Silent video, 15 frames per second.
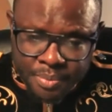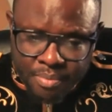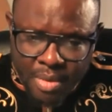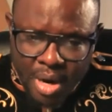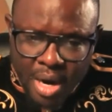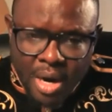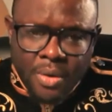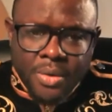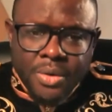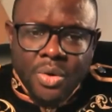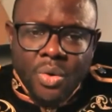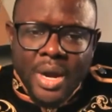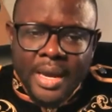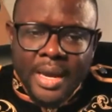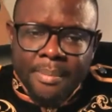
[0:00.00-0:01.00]
how
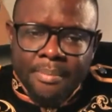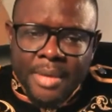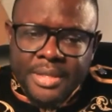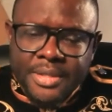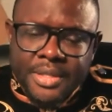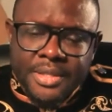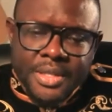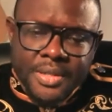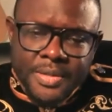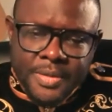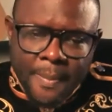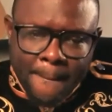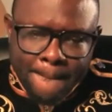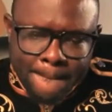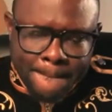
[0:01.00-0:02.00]
do I messages.
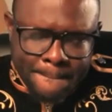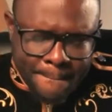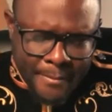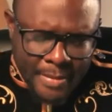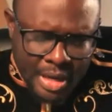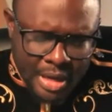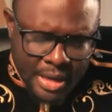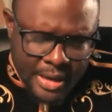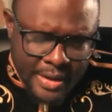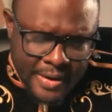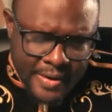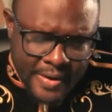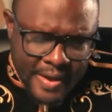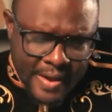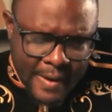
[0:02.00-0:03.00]

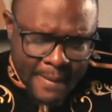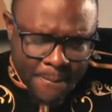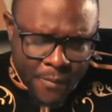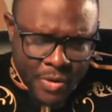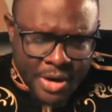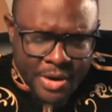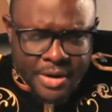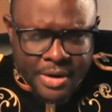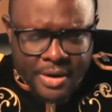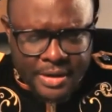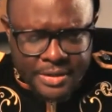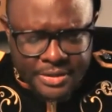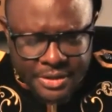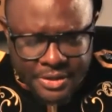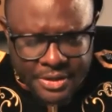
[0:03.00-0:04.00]
And um, we're going to
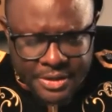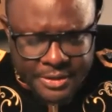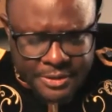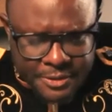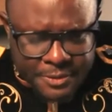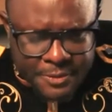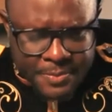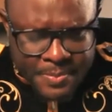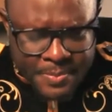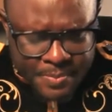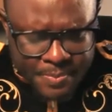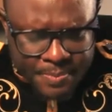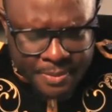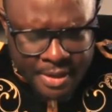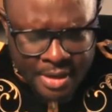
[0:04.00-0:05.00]
continue this.
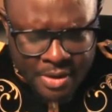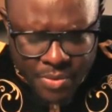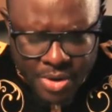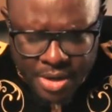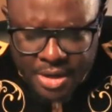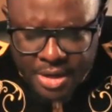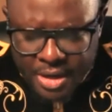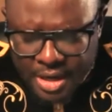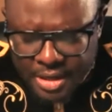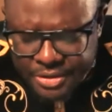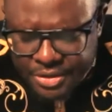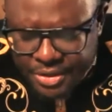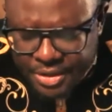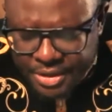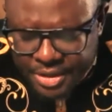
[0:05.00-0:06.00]
We're going to
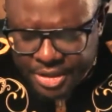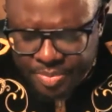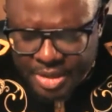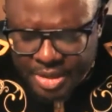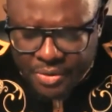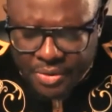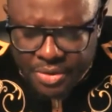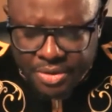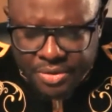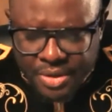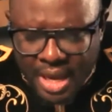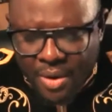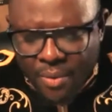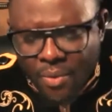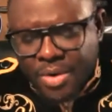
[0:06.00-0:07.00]
continue this because
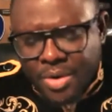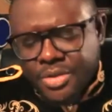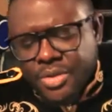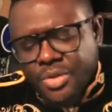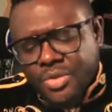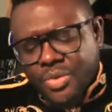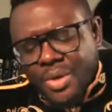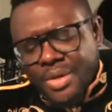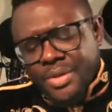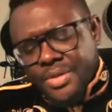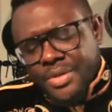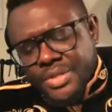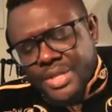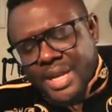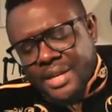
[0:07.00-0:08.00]
I want you to
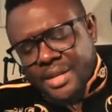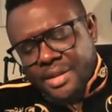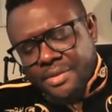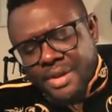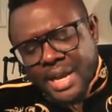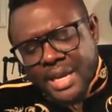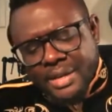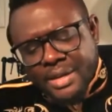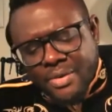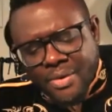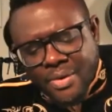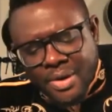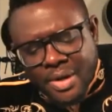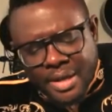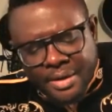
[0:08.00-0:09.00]
understand the divine
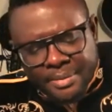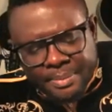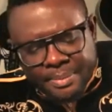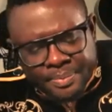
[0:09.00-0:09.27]
calling.